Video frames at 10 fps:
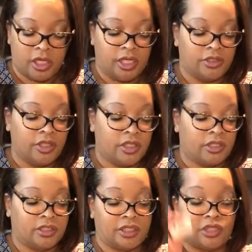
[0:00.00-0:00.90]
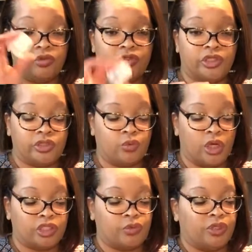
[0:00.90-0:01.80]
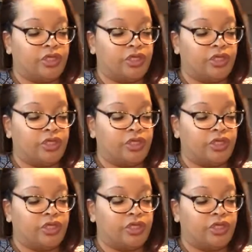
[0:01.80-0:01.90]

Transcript: and then, because I used this once with